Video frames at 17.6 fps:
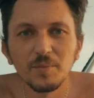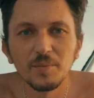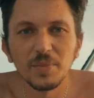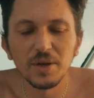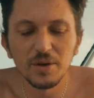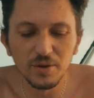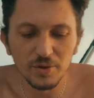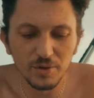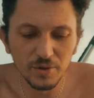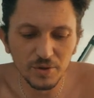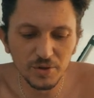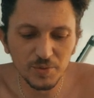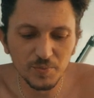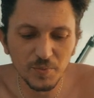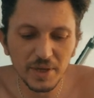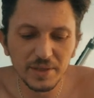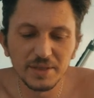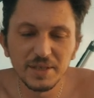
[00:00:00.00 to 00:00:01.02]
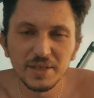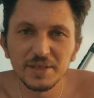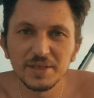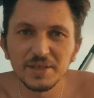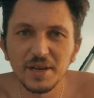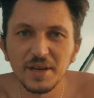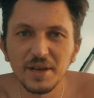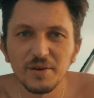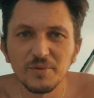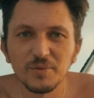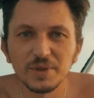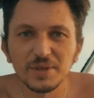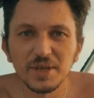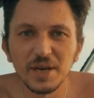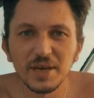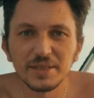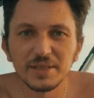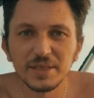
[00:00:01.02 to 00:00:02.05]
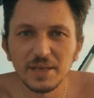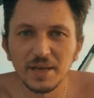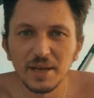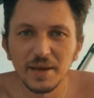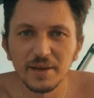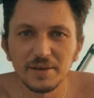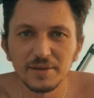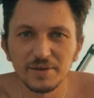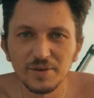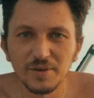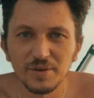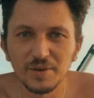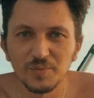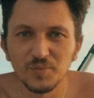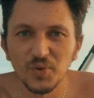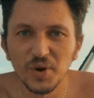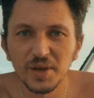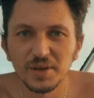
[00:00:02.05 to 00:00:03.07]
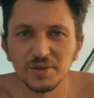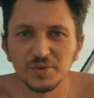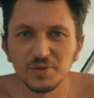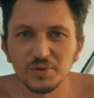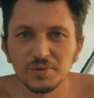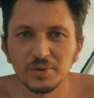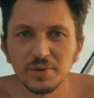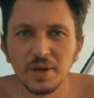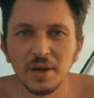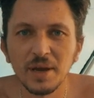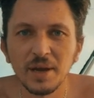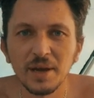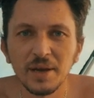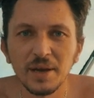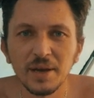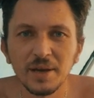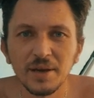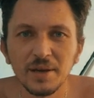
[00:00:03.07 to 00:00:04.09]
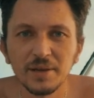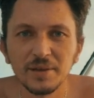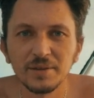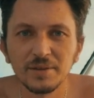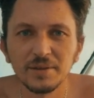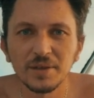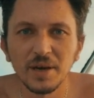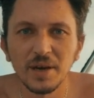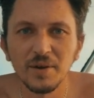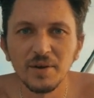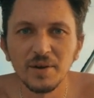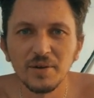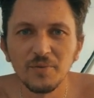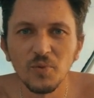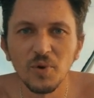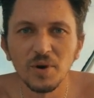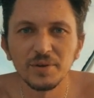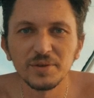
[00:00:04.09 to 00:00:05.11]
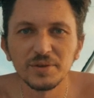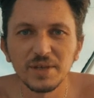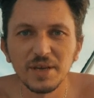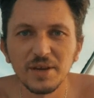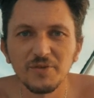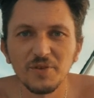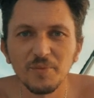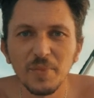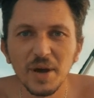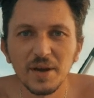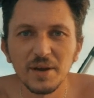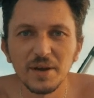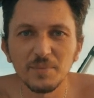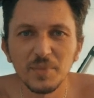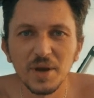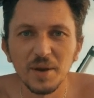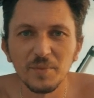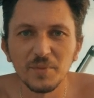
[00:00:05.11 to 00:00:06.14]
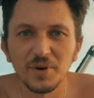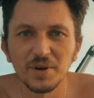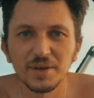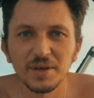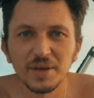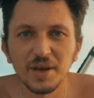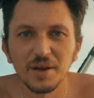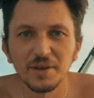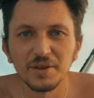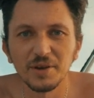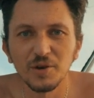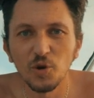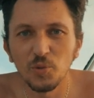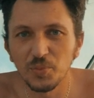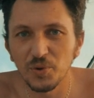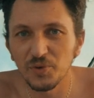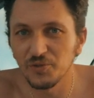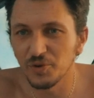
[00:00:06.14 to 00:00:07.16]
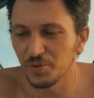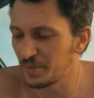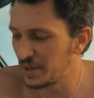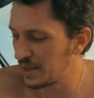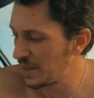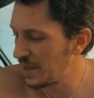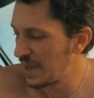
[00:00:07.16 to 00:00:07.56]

because my D S L R was acting like it's gonna break soon and I wanted to have a backup camera. He got the GoPro for me,